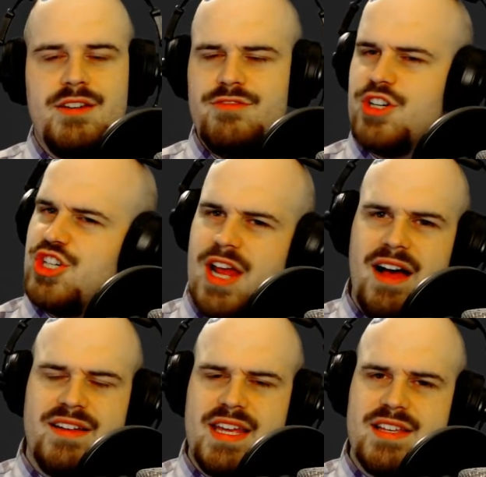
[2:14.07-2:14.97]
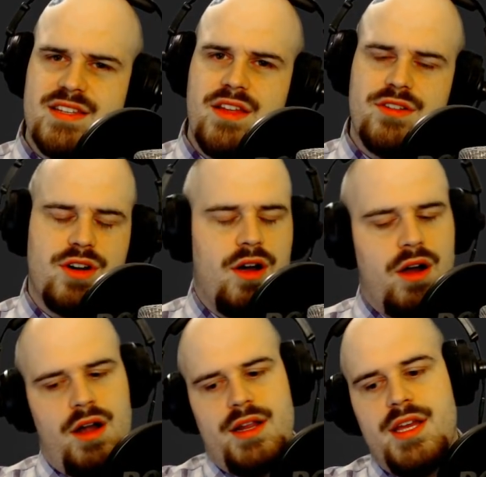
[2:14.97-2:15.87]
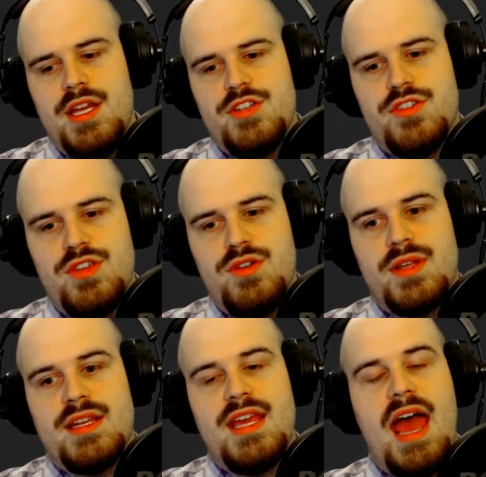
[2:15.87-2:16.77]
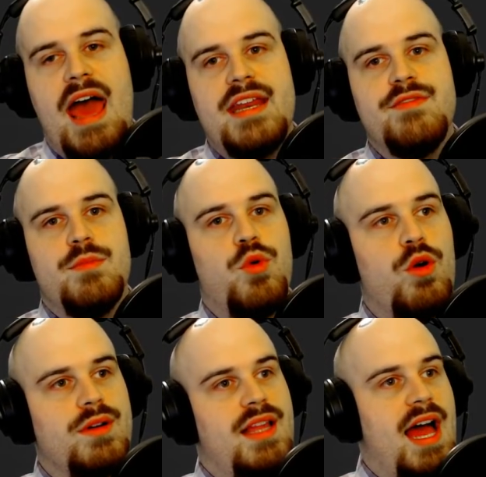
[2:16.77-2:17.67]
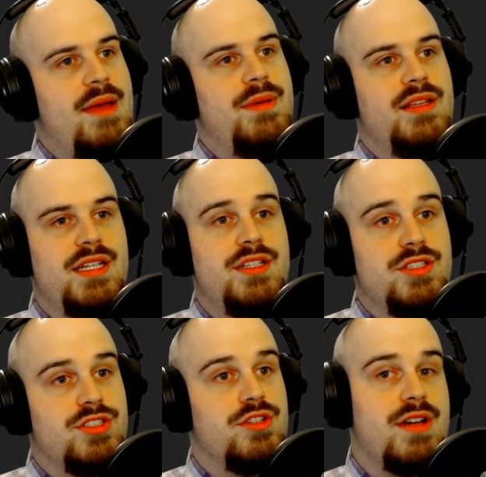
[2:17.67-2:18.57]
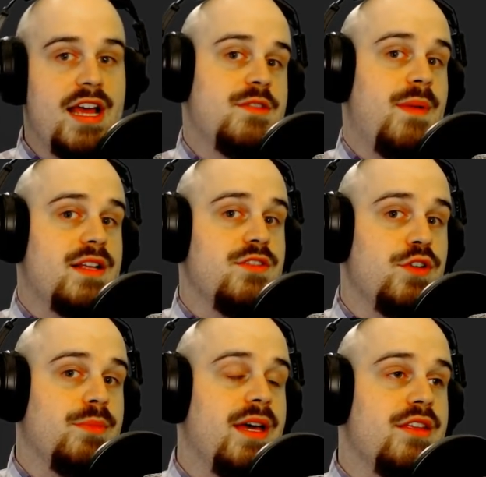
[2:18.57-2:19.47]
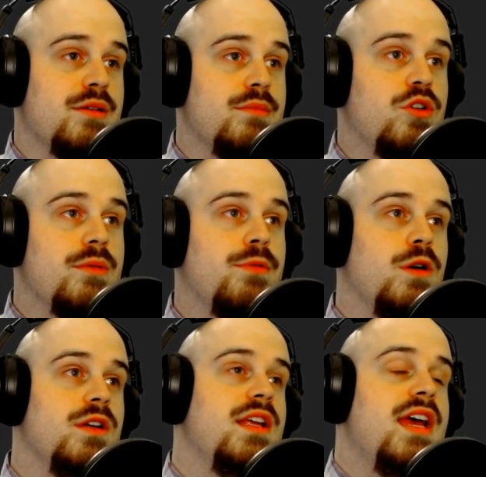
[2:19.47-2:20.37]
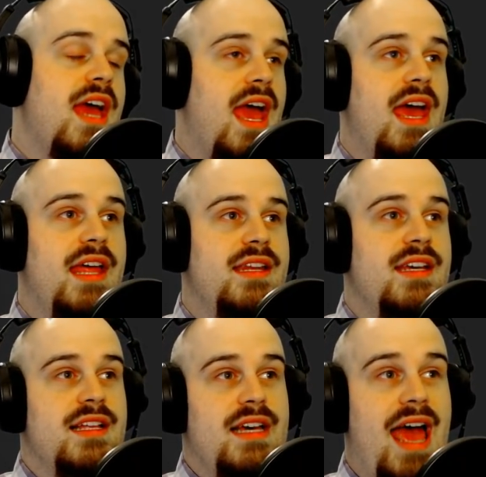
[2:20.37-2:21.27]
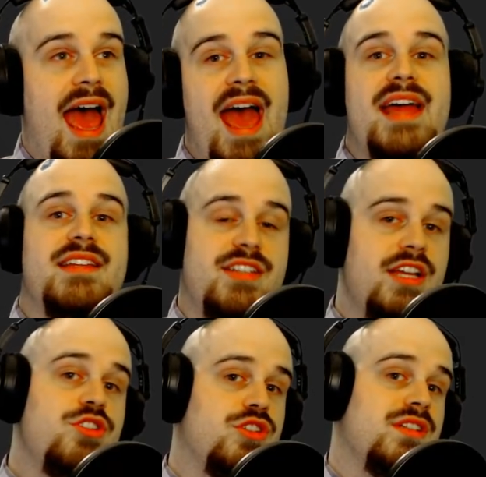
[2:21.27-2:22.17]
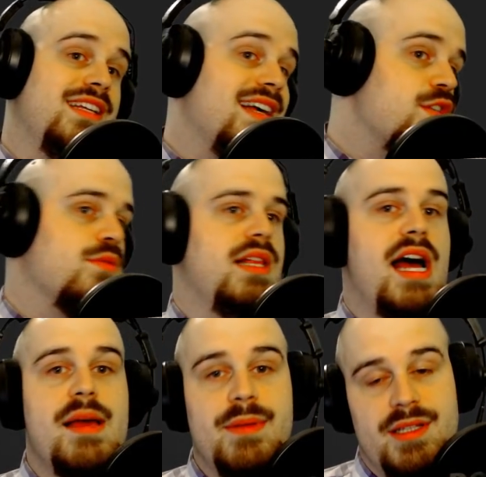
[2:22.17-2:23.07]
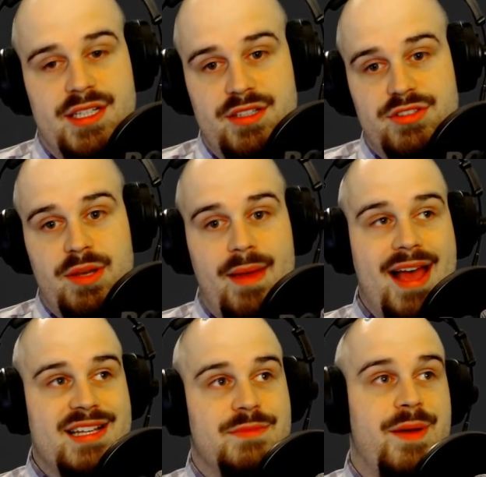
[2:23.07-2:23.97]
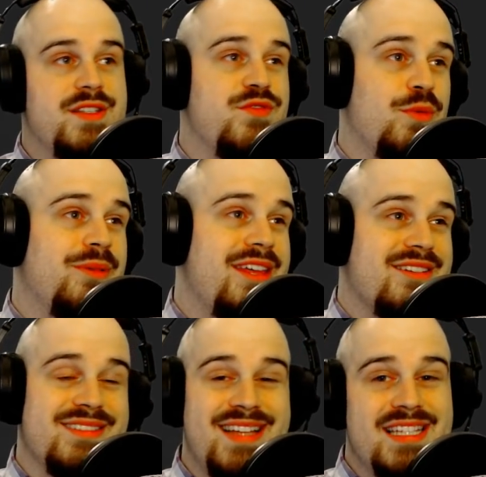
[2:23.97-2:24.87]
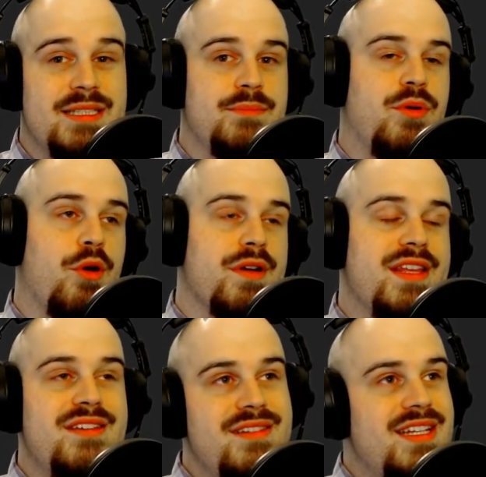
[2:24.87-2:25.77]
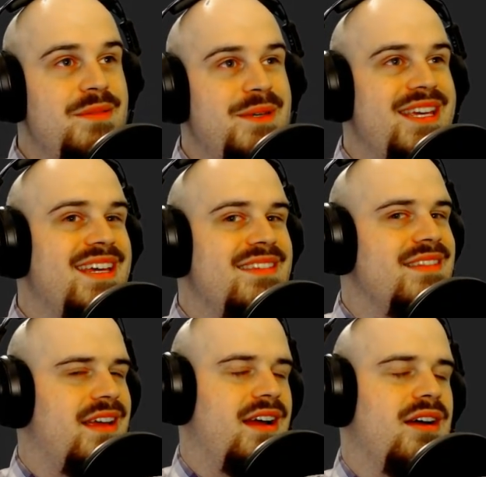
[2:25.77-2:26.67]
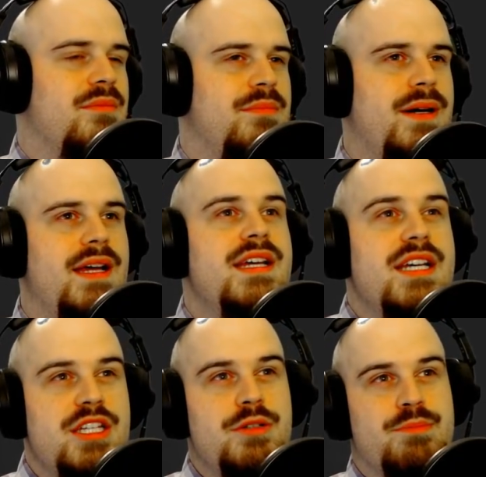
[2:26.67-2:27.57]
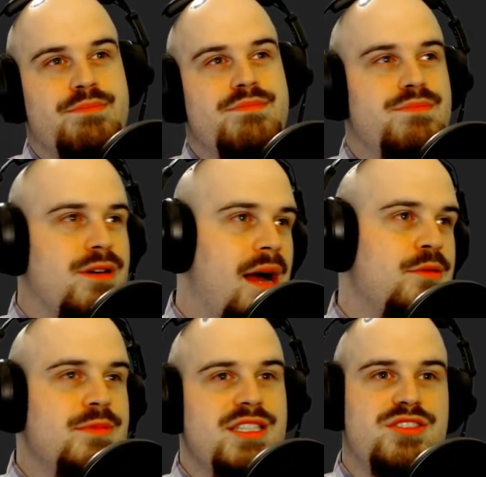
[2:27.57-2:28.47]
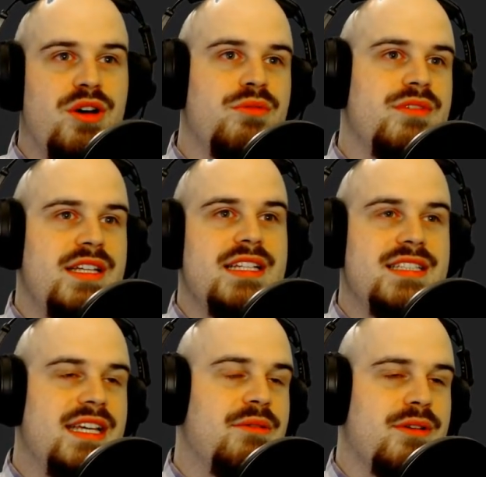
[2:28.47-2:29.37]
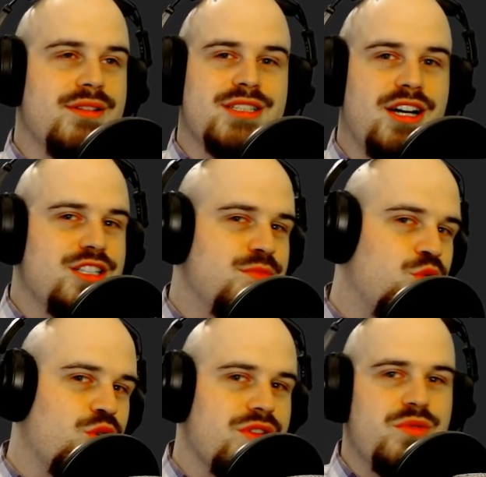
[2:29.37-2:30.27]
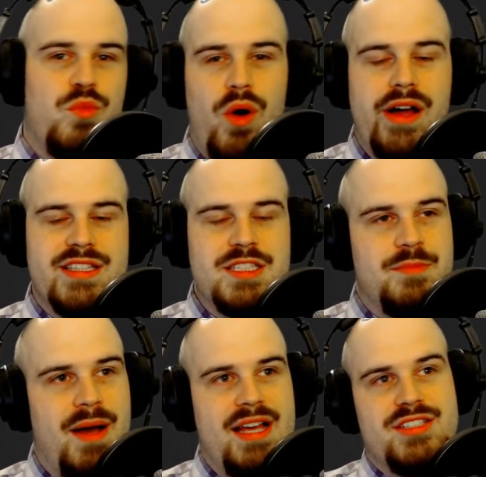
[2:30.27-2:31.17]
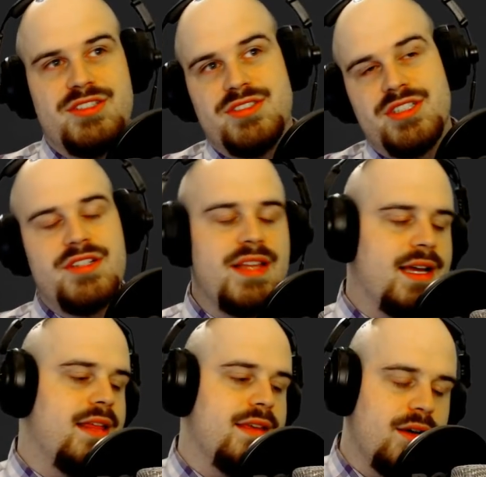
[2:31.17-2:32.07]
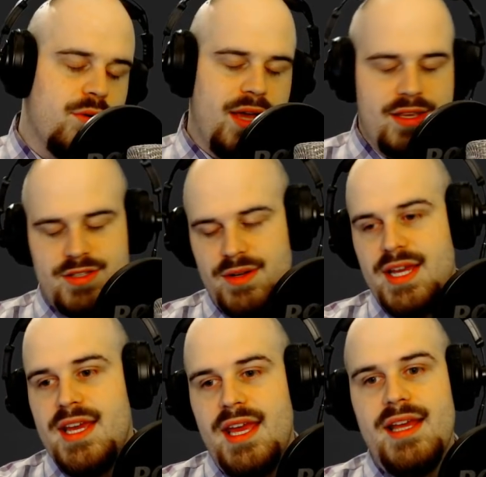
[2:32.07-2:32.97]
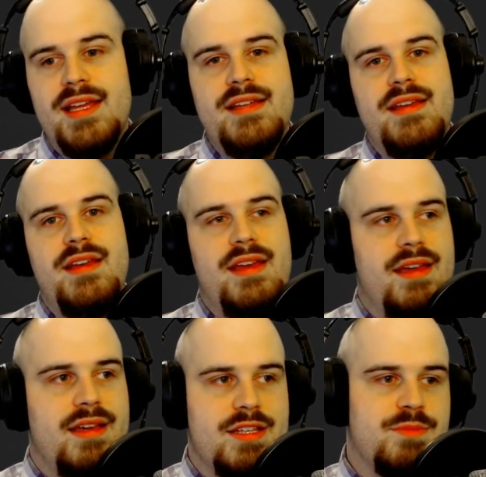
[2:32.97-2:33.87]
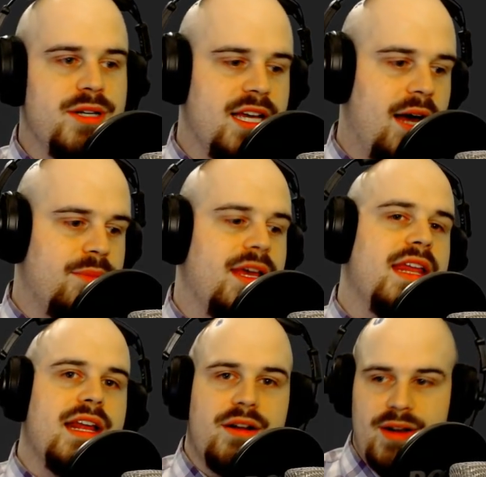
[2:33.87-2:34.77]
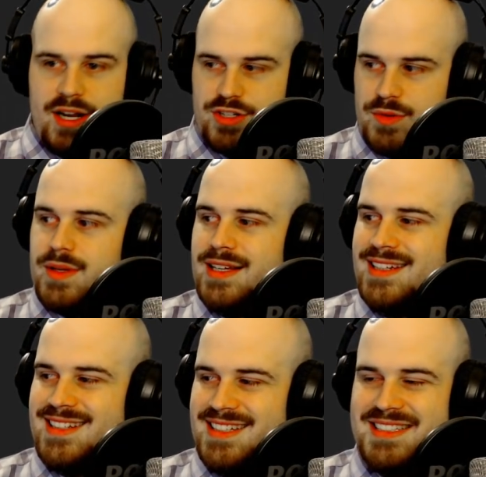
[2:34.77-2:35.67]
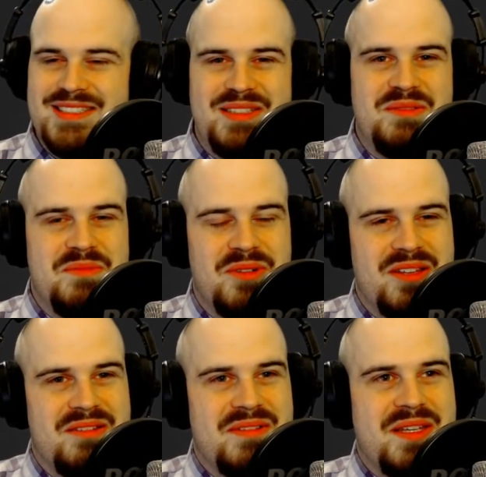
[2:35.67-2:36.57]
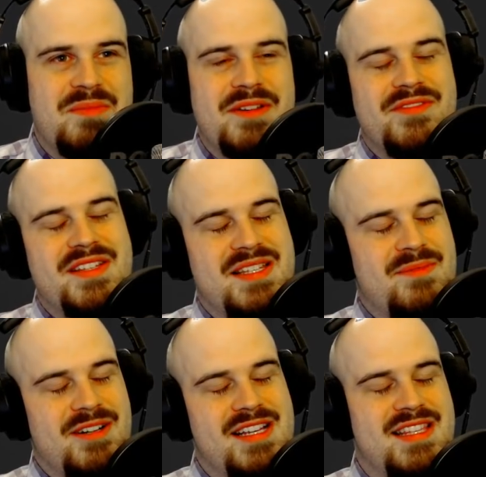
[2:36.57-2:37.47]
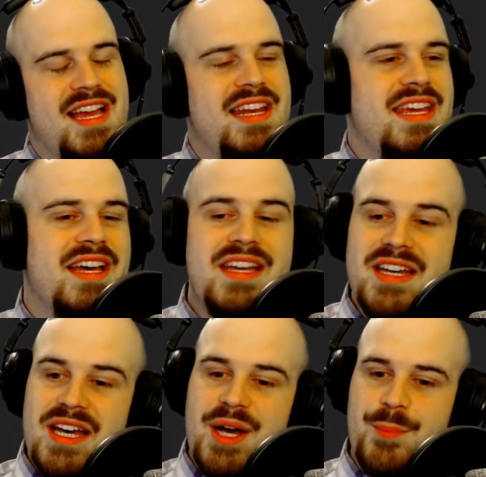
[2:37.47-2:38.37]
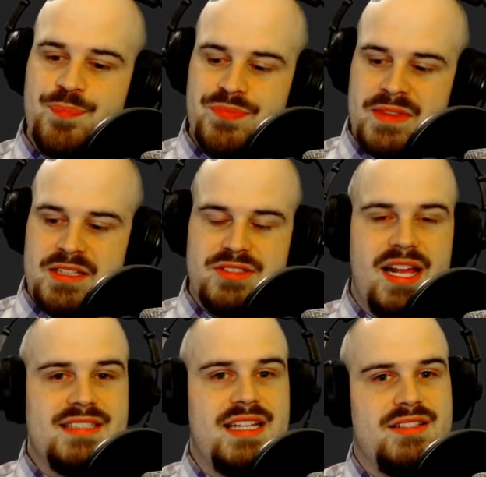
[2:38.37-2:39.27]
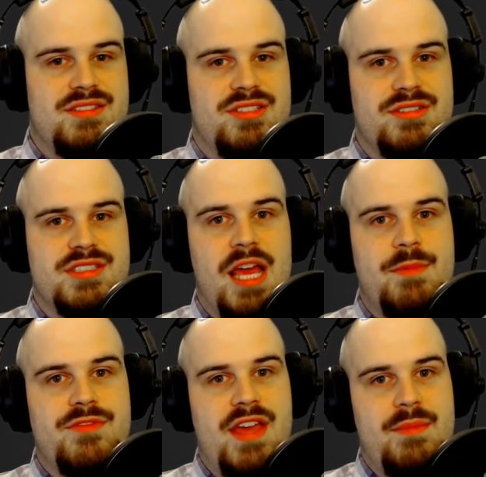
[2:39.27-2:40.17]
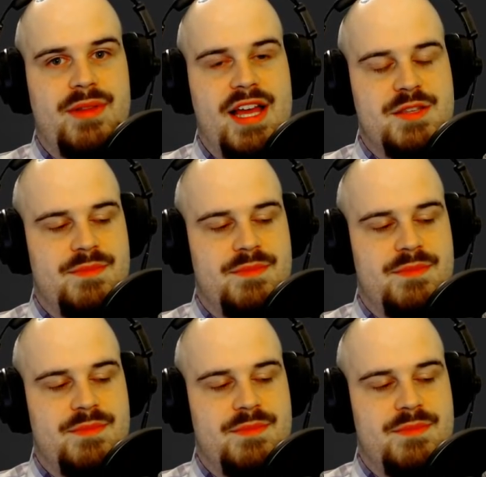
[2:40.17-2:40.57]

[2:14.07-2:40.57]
functionality as another card, so that you can add even more reliability to certain aspects of your play that are more important, and add intentionally less reliability to some aspects of your play that are less important, that you need to be in there, but you probably don't need to get one of those cards more than once by a certain turn, that kind of thing. Okay, so it gets pretty complicated. I don't actually want to do more than really briefly summarize the idea. So it has that certain type of gameplay